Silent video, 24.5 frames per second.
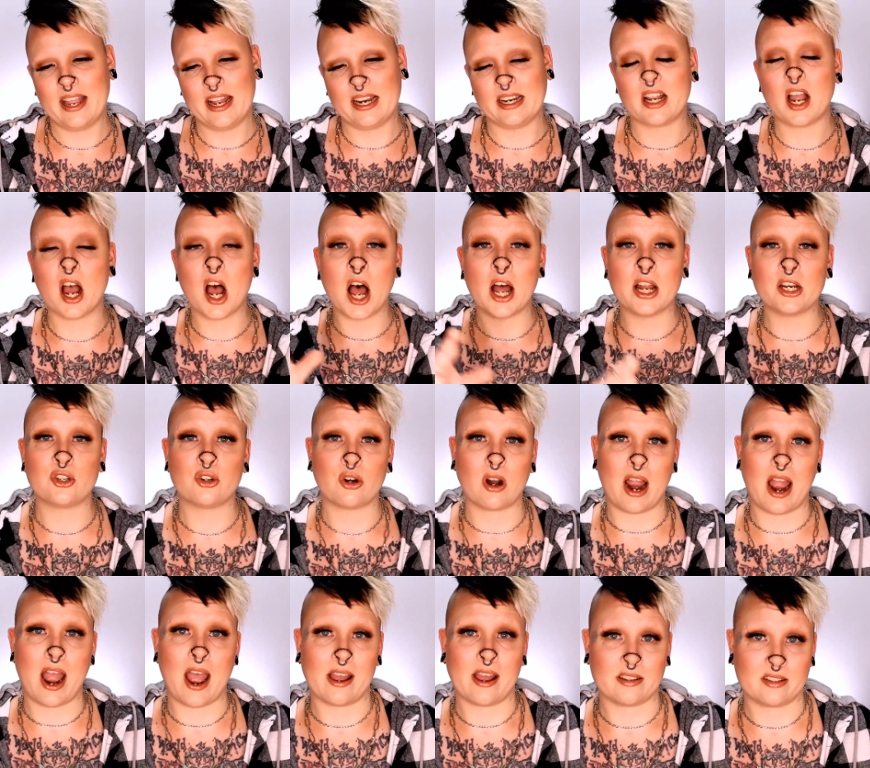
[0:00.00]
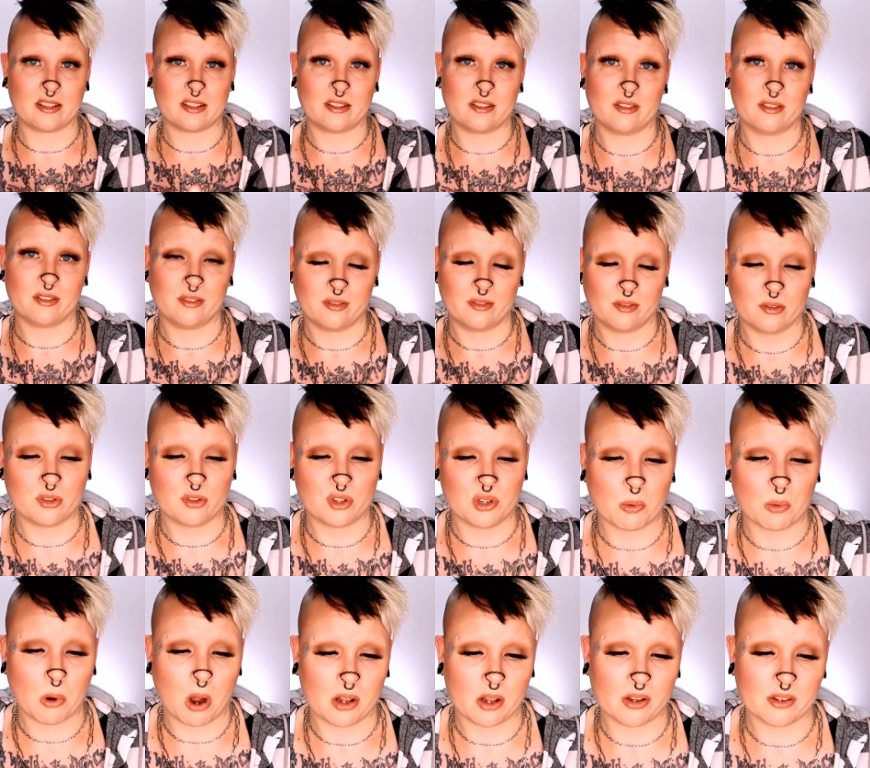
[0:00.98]
In contrast
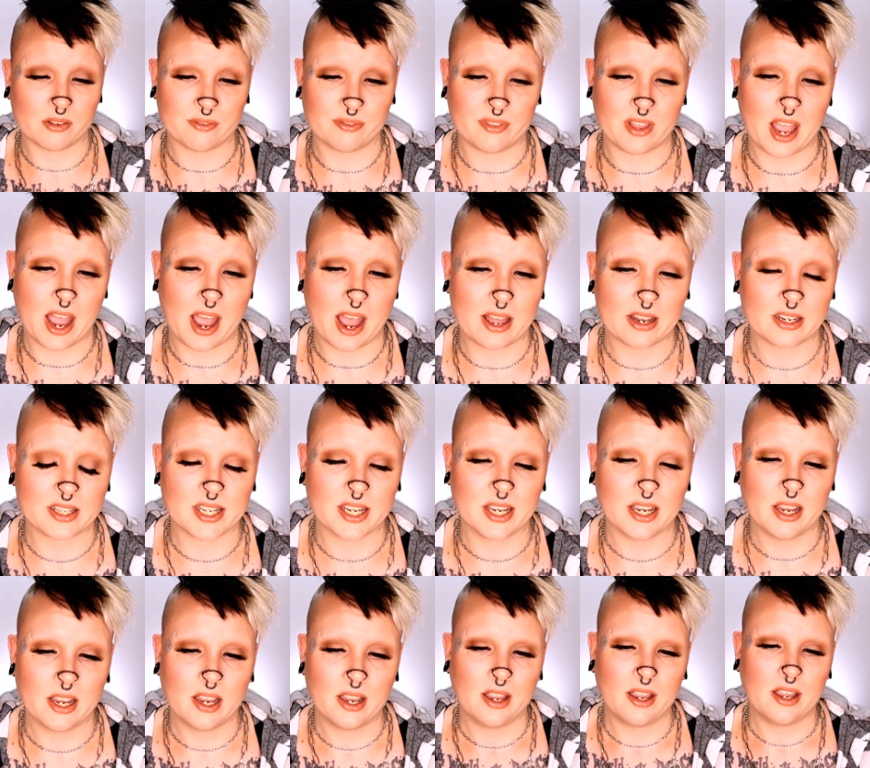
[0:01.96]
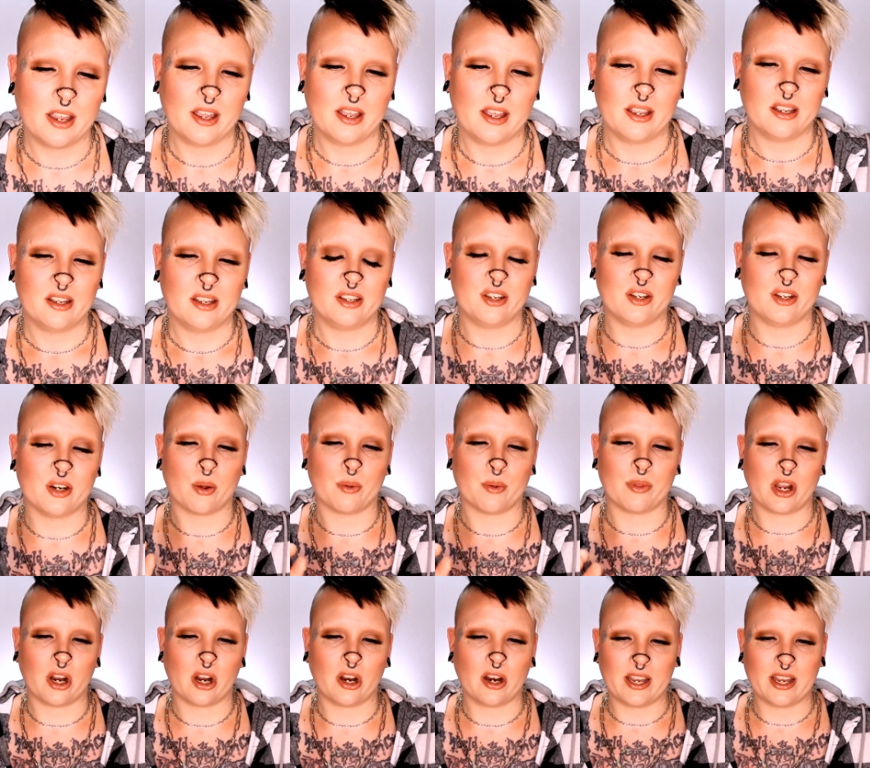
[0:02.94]
to all of that, you
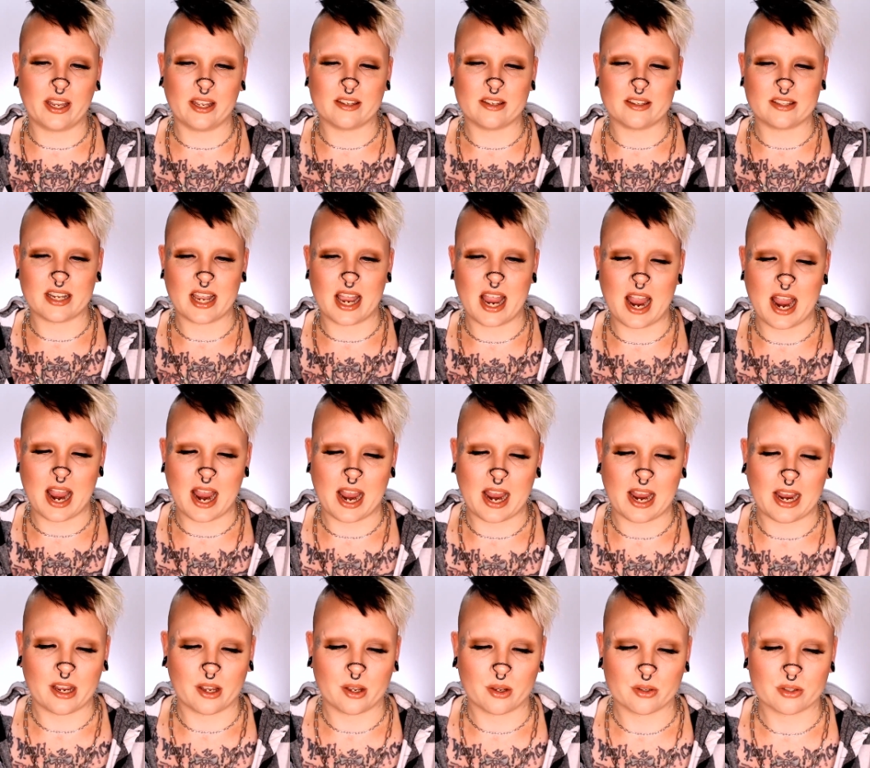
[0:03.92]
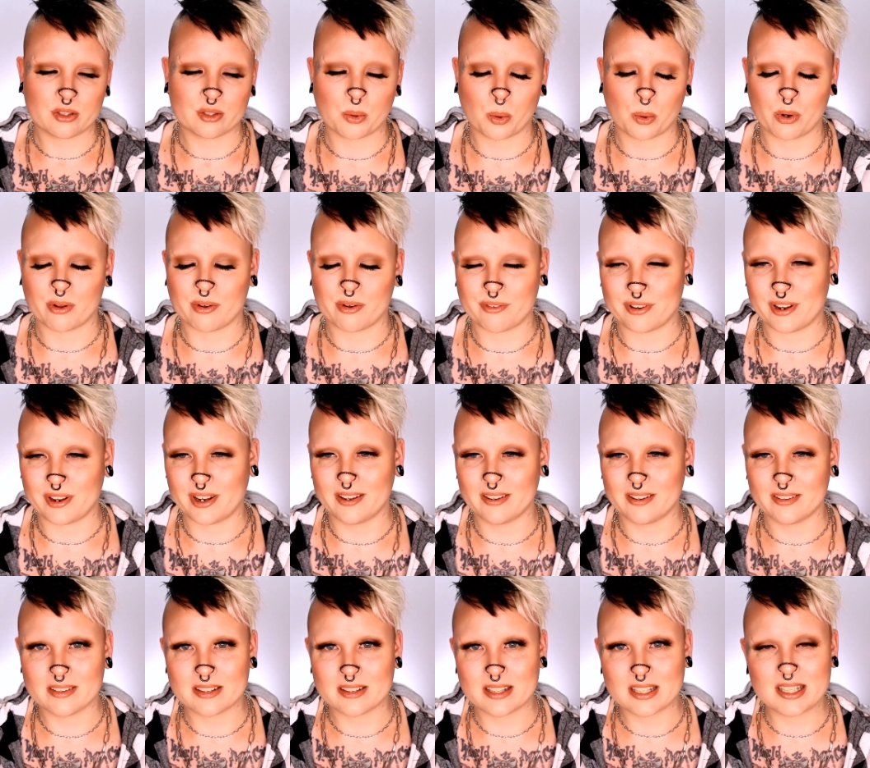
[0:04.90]
know, there is a sort of
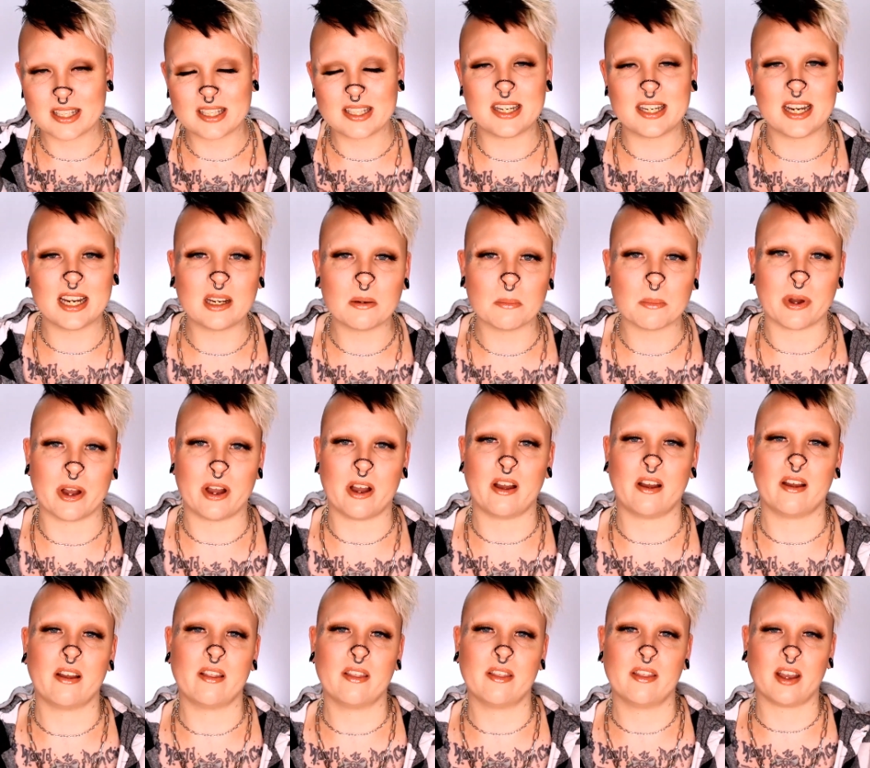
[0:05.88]
stigma